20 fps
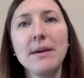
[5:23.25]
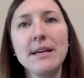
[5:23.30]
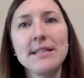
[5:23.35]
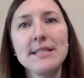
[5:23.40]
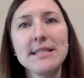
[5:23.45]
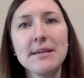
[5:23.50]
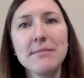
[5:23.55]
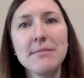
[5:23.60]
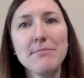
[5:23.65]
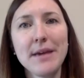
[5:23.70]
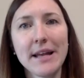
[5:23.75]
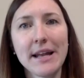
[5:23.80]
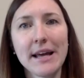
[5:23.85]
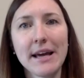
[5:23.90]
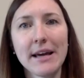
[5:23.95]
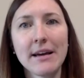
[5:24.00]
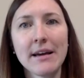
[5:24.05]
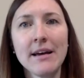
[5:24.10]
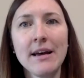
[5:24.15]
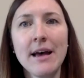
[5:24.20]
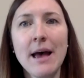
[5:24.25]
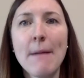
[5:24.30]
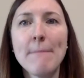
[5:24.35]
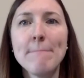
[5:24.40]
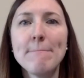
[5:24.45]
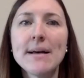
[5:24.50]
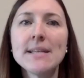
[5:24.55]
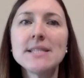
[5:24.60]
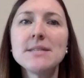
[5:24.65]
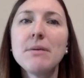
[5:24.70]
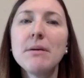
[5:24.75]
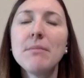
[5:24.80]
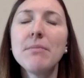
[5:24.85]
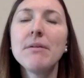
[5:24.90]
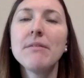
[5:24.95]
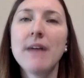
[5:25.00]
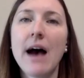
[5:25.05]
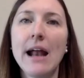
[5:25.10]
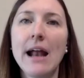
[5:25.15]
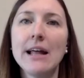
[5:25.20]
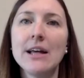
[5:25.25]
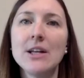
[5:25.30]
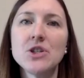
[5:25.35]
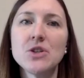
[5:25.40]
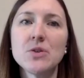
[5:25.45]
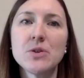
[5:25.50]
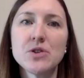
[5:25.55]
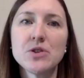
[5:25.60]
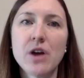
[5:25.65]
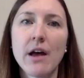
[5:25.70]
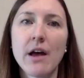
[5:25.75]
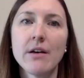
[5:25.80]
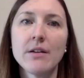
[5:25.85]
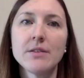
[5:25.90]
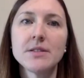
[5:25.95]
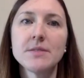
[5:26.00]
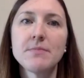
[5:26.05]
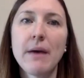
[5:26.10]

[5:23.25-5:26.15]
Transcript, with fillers: team meeting must be provided to a child's